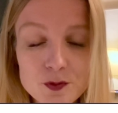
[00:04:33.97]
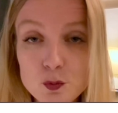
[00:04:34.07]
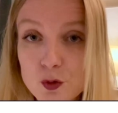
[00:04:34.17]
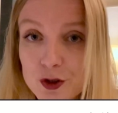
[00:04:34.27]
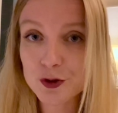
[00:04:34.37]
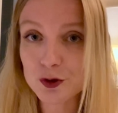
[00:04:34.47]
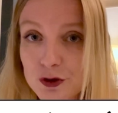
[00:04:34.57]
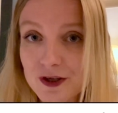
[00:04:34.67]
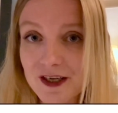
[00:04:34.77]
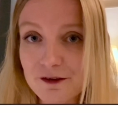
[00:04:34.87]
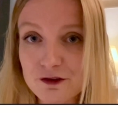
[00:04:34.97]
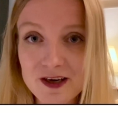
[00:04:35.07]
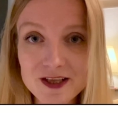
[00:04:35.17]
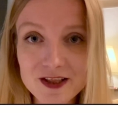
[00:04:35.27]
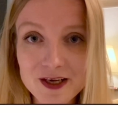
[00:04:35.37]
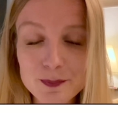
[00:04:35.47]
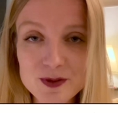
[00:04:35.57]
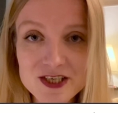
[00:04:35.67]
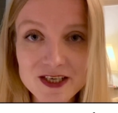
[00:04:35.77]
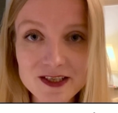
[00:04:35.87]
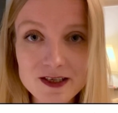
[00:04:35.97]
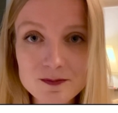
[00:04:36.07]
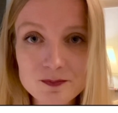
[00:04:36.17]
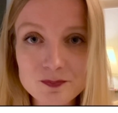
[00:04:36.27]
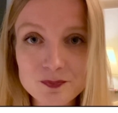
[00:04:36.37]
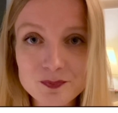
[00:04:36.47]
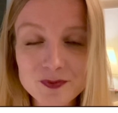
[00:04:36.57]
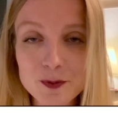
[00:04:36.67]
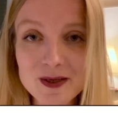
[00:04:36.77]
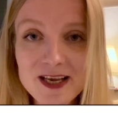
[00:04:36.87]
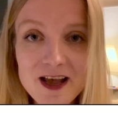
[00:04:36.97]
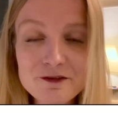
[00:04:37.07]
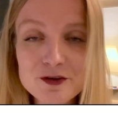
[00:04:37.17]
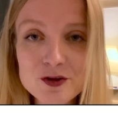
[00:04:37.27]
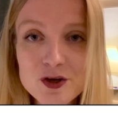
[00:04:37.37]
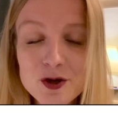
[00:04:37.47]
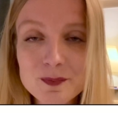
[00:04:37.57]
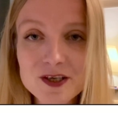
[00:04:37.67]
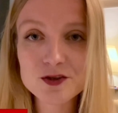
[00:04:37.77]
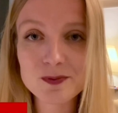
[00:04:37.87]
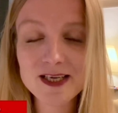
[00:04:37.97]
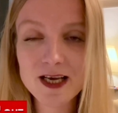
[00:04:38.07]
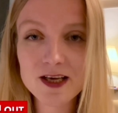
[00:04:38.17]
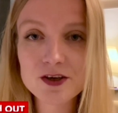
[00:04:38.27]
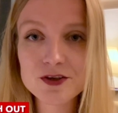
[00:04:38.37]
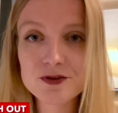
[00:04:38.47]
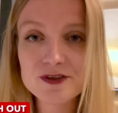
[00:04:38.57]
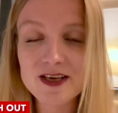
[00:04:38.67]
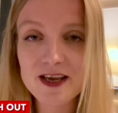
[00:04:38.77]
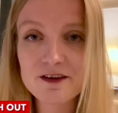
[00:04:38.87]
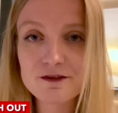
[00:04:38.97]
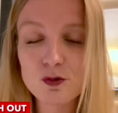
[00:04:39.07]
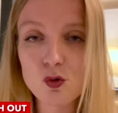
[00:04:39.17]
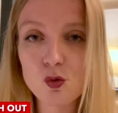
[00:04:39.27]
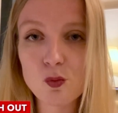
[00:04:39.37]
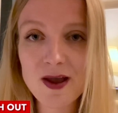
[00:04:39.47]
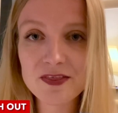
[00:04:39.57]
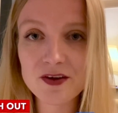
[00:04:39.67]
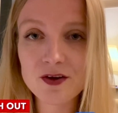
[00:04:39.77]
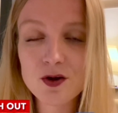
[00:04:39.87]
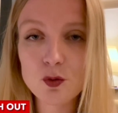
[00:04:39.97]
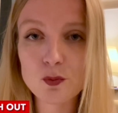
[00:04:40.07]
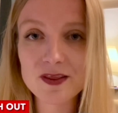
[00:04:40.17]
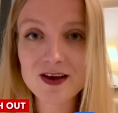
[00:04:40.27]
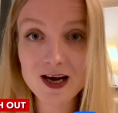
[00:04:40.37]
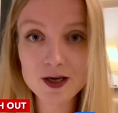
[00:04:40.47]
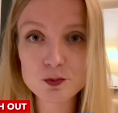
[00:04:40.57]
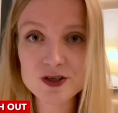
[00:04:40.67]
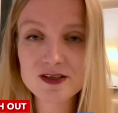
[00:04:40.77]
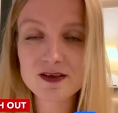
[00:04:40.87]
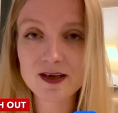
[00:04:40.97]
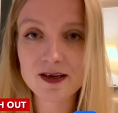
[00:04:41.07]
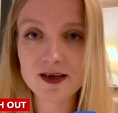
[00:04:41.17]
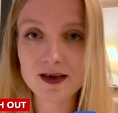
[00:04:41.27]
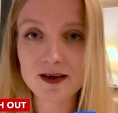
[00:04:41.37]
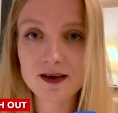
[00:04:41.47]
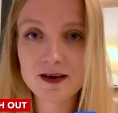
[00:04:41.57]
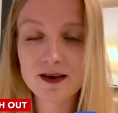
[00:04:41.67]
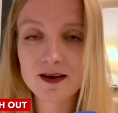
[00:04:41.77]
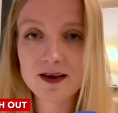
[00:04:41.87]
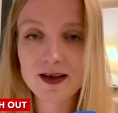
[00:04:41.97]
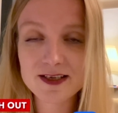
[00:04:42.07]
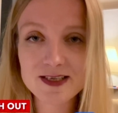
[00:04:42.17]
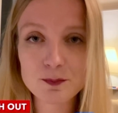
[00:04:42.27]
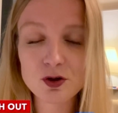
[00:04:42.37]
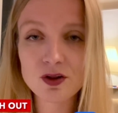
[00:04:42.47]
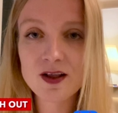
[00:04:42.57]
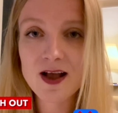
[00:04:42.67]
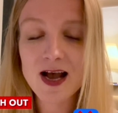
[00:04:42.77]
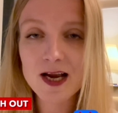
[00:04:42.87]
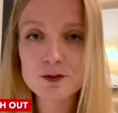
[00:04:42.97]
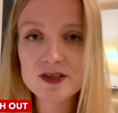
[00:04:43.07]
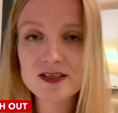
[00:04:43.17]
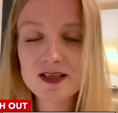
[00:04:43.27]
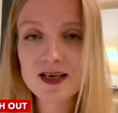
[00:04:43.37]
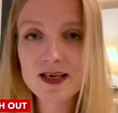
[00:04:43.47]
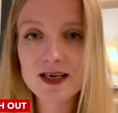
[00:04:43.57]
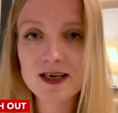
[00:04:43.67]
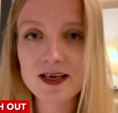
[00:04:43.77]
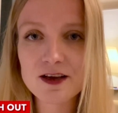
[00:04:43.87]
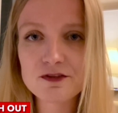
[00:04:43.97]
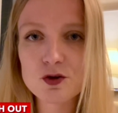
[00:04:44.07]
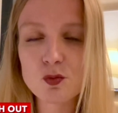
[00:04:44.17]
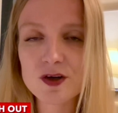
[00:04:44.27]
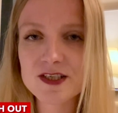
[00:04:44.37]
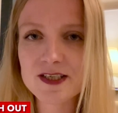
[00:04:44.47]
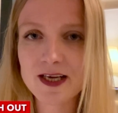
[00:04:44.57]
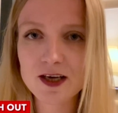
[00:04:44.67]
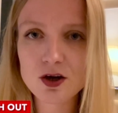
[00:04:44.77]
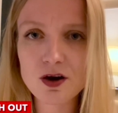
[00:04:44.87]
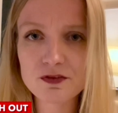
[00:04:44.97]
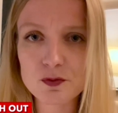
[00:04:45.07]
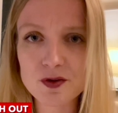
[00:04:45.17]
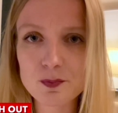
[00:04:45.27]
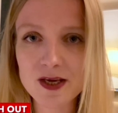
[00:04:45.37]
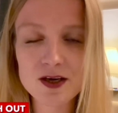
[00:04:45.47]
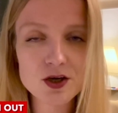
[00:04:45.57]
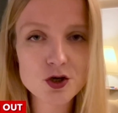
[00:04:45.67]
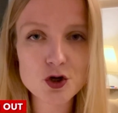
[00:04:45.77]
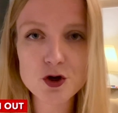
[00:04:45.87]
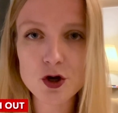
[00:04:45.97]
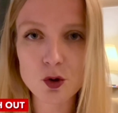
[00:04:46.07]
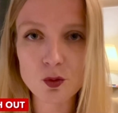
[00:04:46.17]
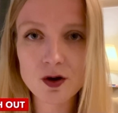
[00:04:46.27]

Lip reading: Were you looking for anything in particular? Now be careful, because we cannot use if or whether with I was thinking. Example: I was thinking if you wanted to get coffee with me. No.